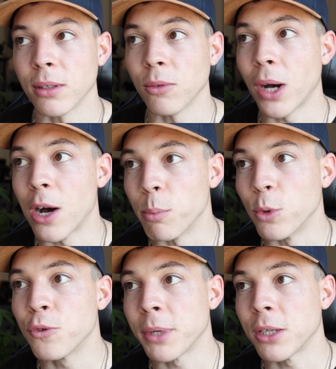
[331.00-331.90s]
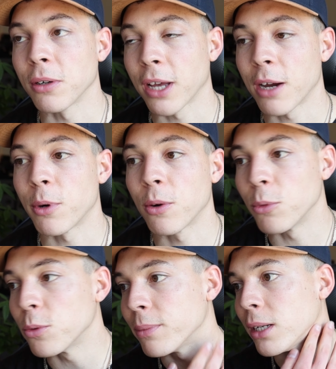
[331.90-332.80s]
Wow, movement on camera,
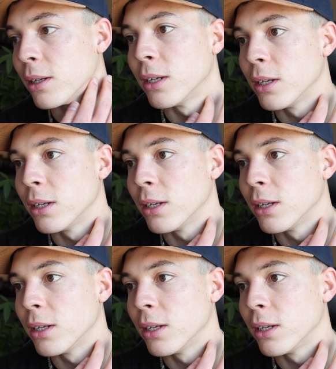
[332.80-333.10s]
movement.